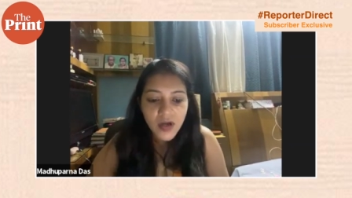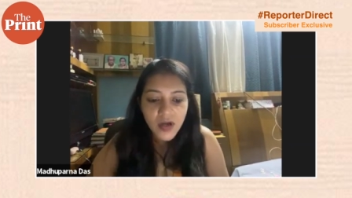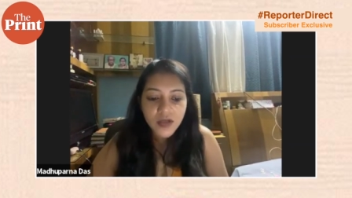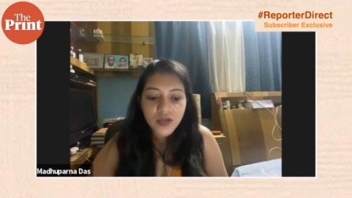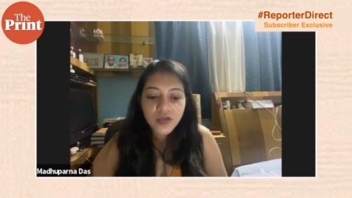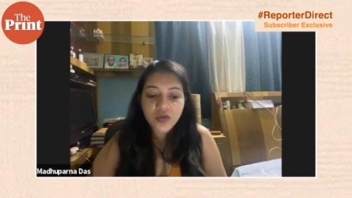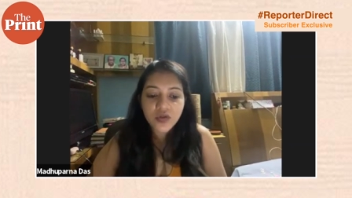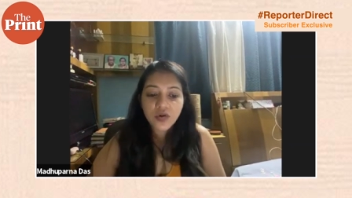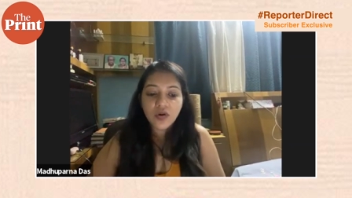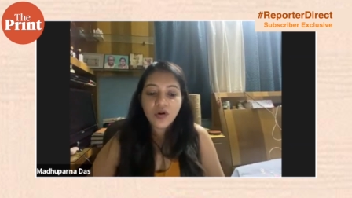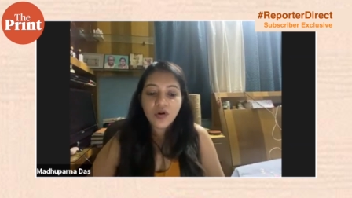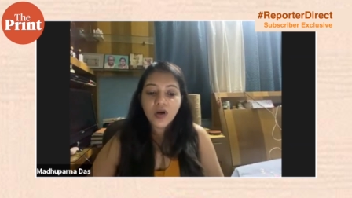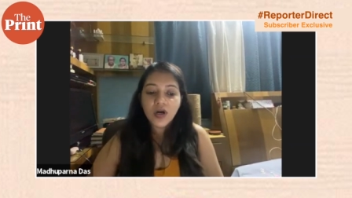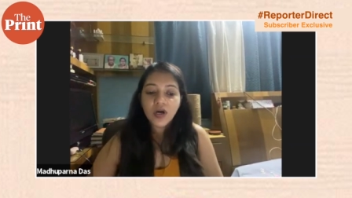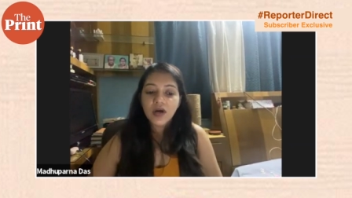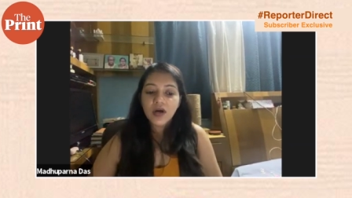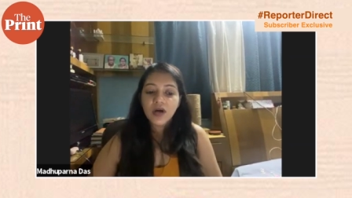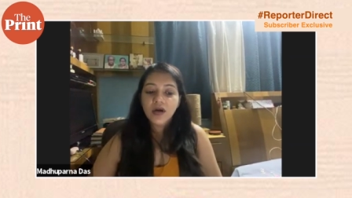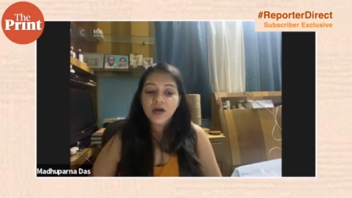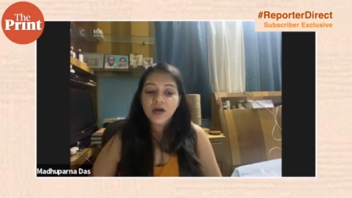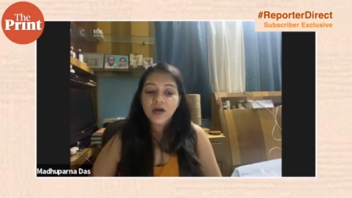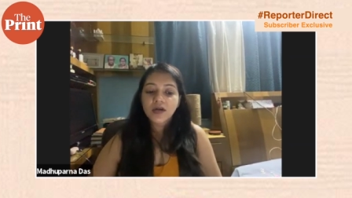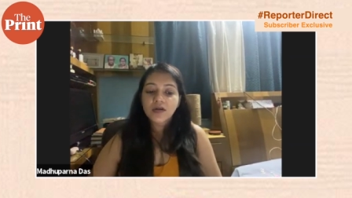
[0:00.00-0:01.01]
So
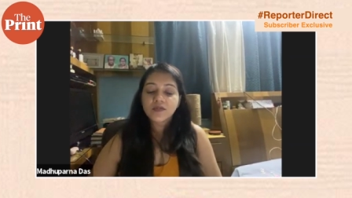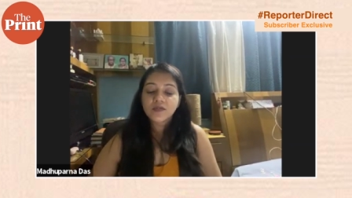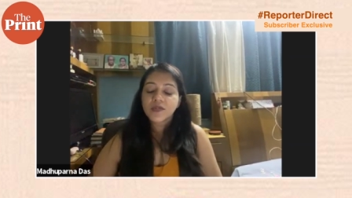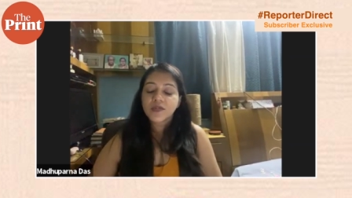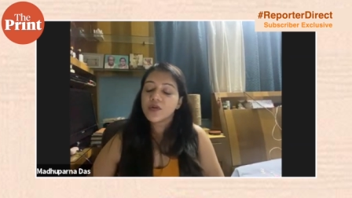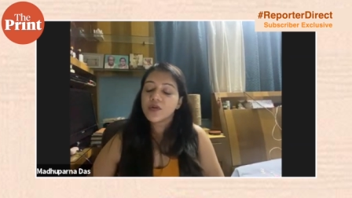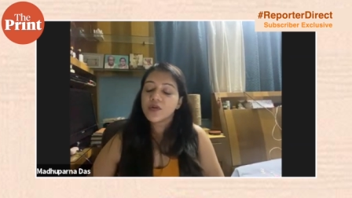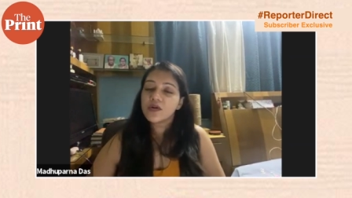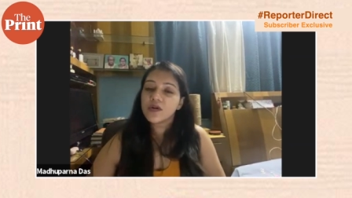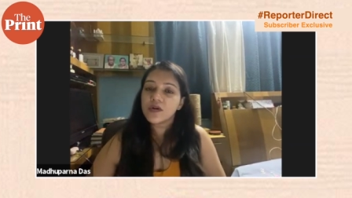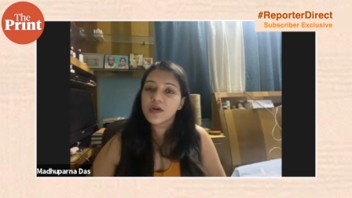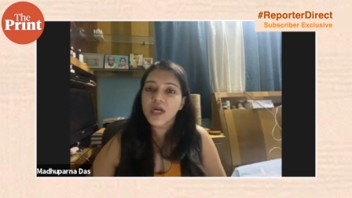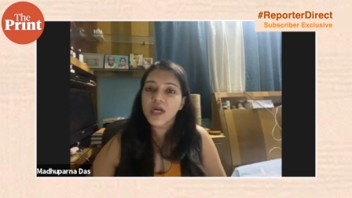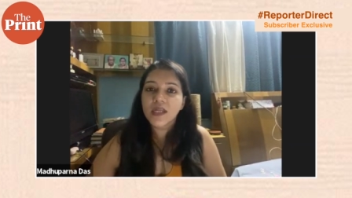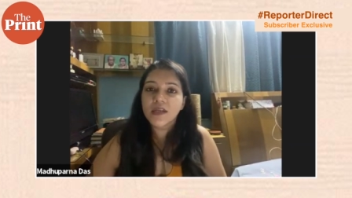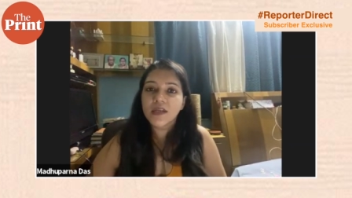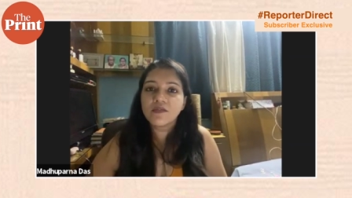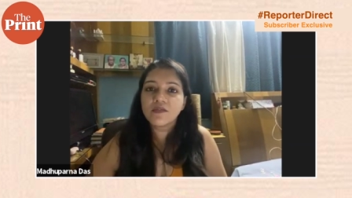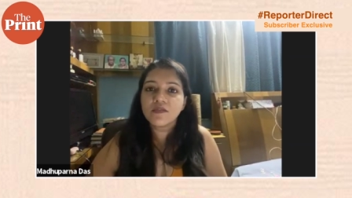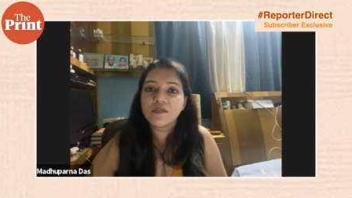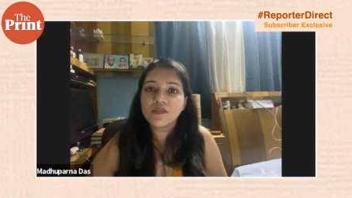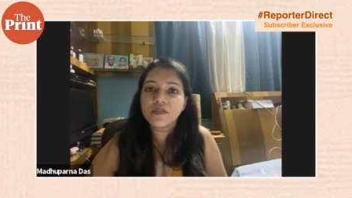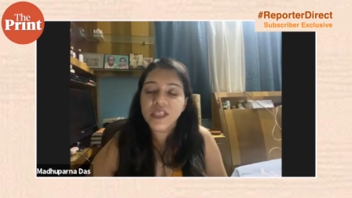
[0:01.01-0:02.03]
uh, you know,
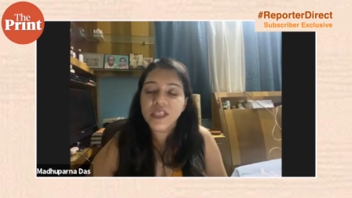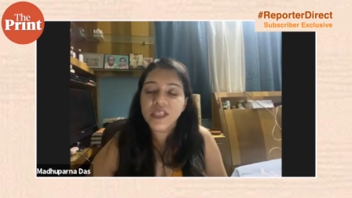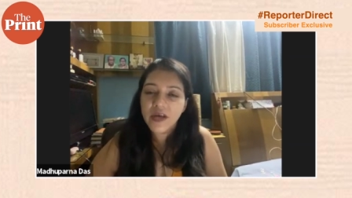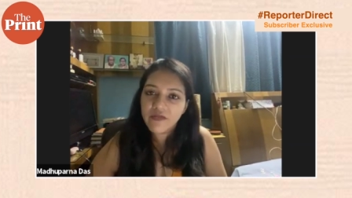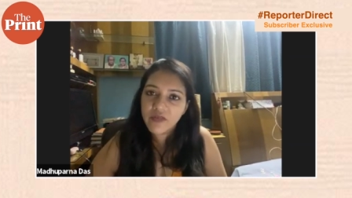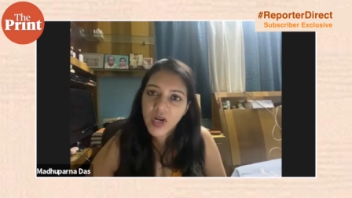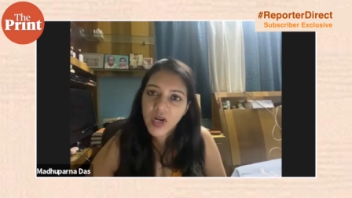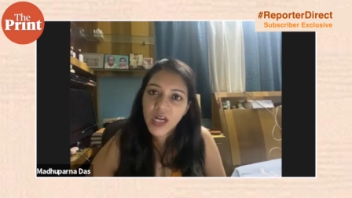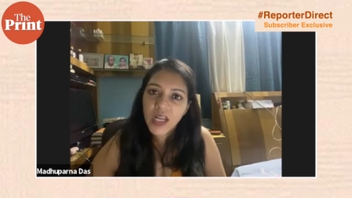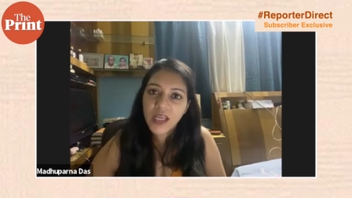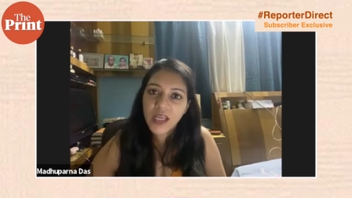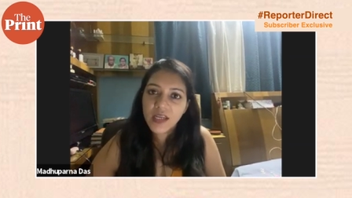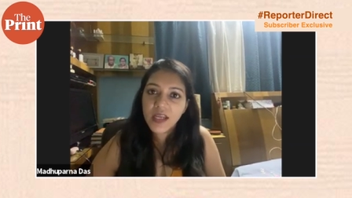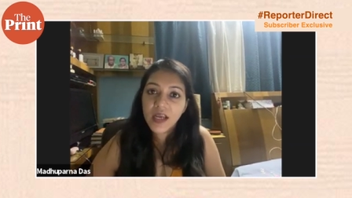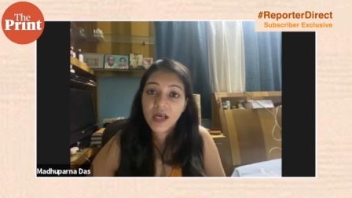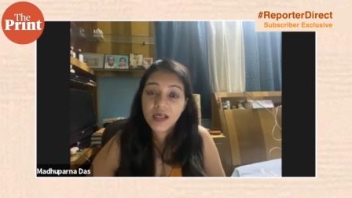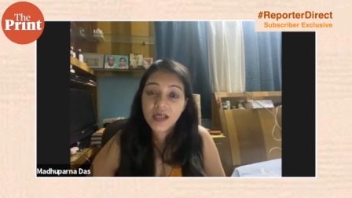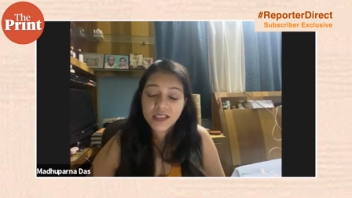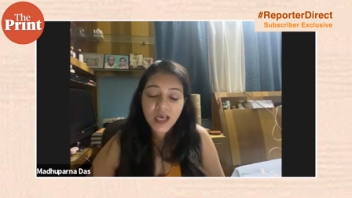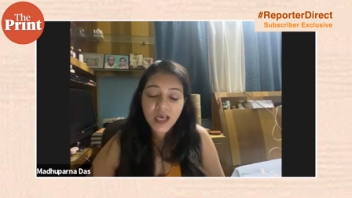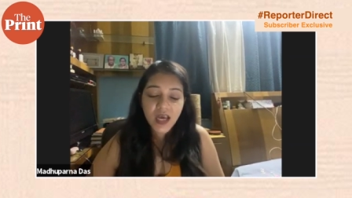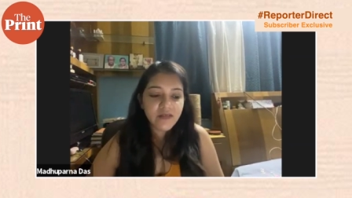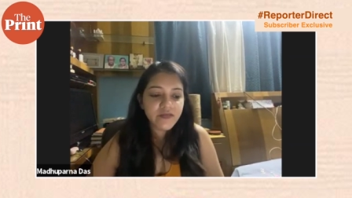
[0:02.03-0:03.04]
in several
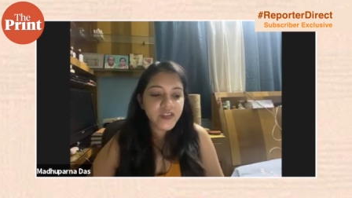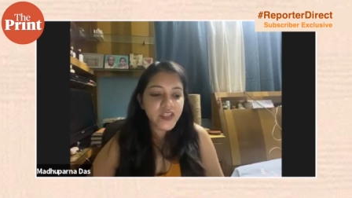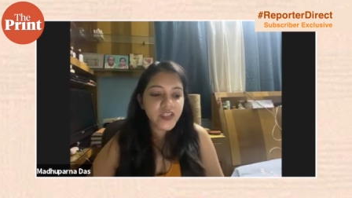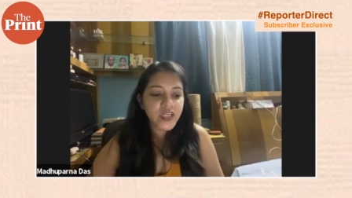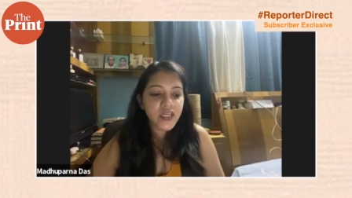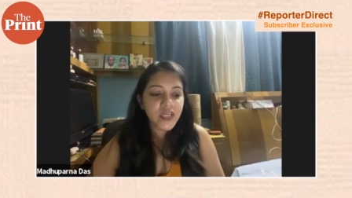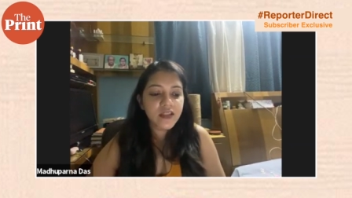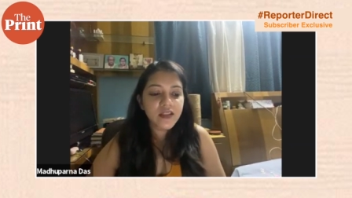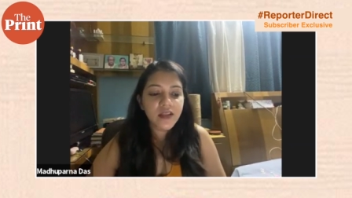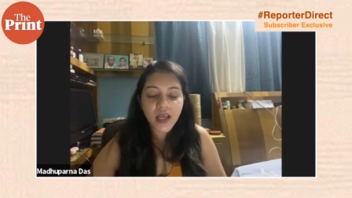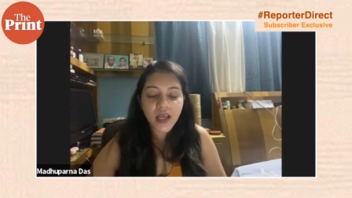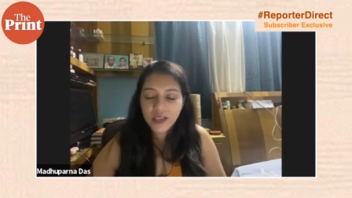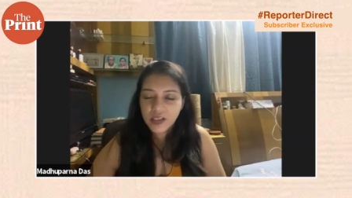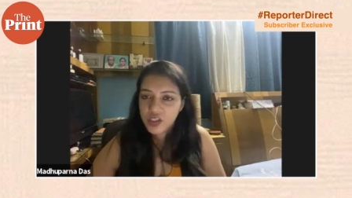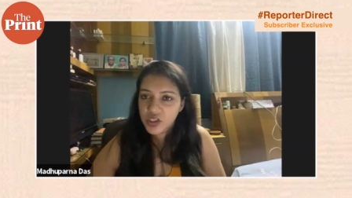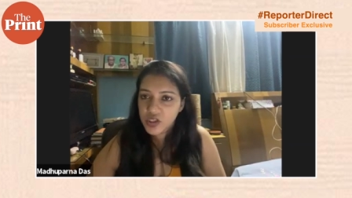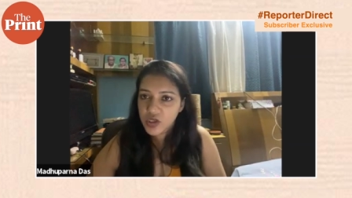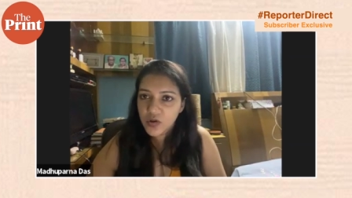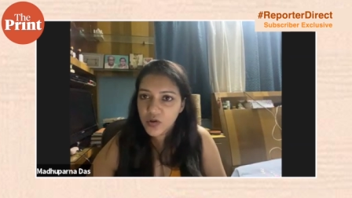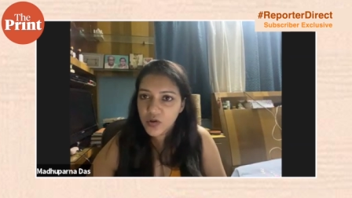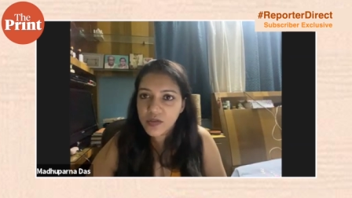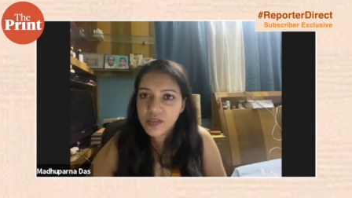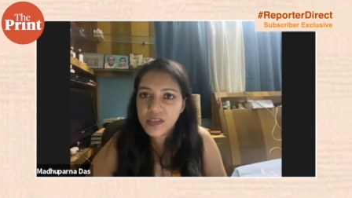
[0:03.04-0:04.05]
areas, I have seen the
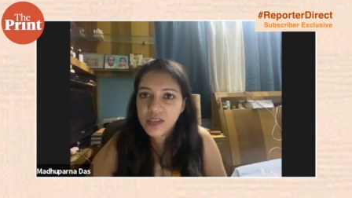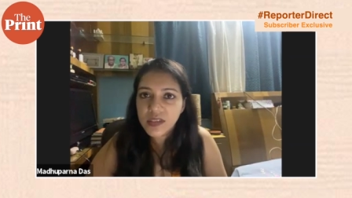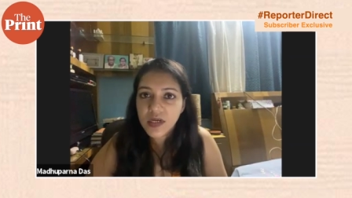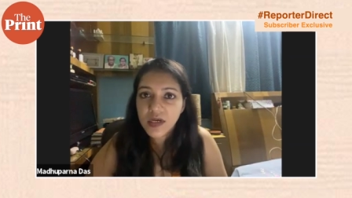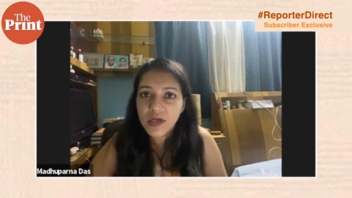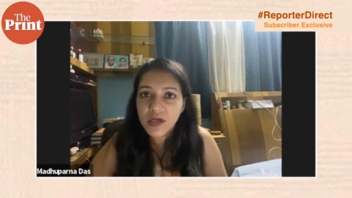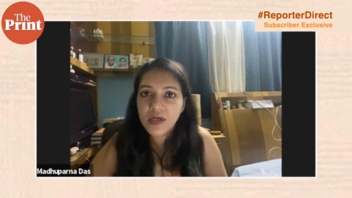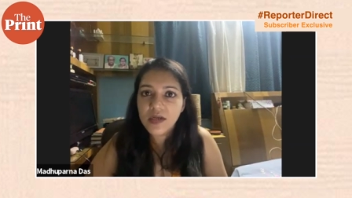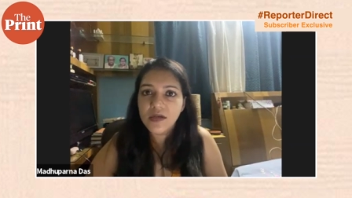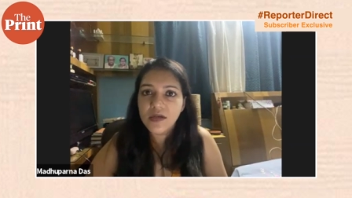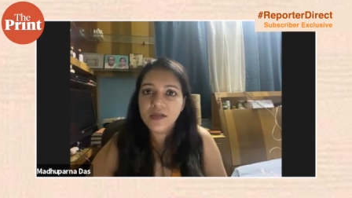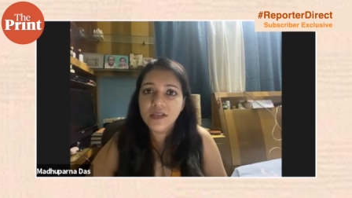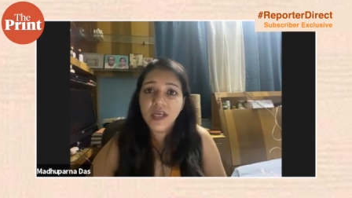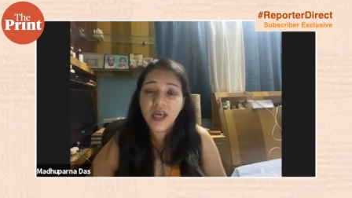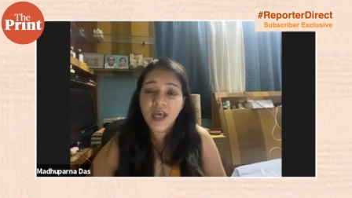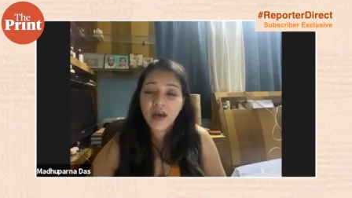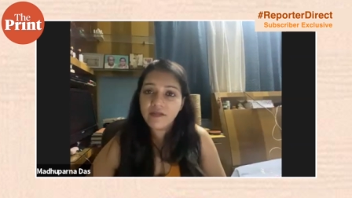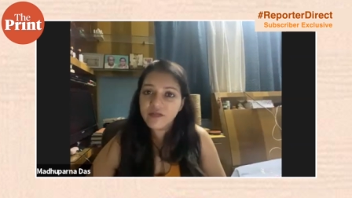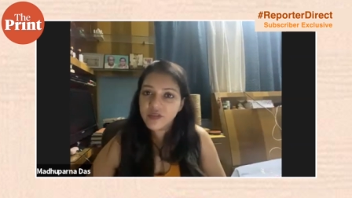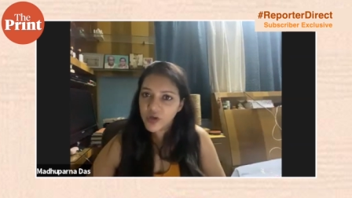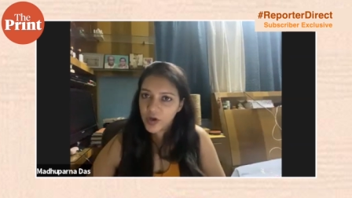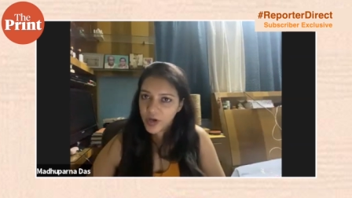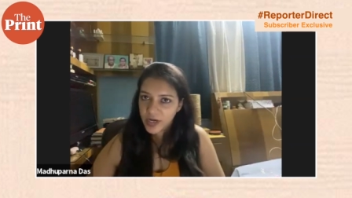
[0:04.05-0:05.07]
NGOs uh, they
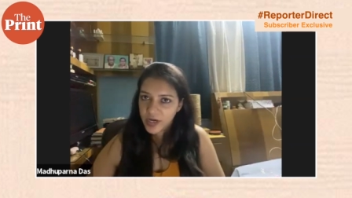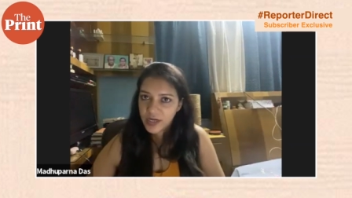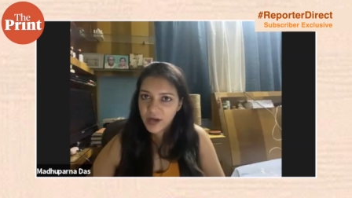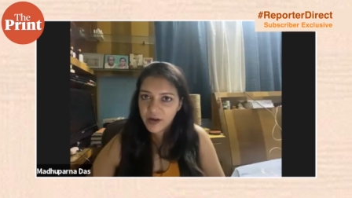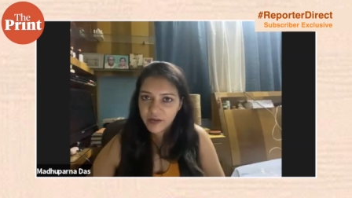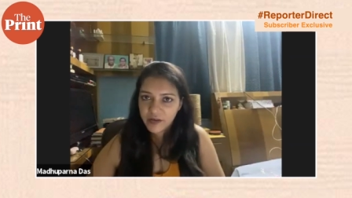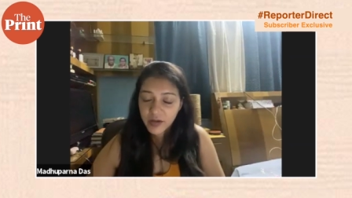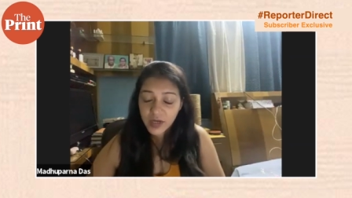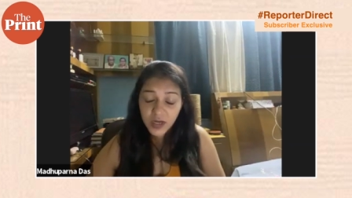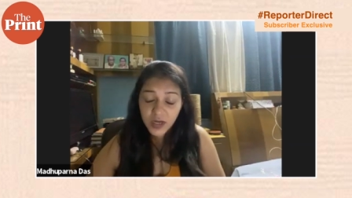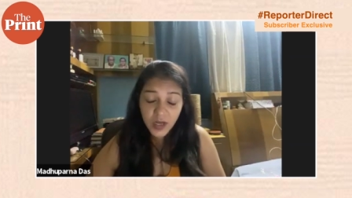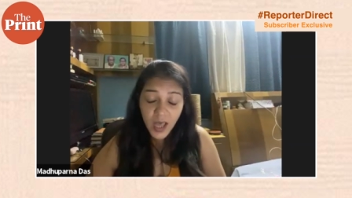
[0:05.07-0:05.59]
have joined uh,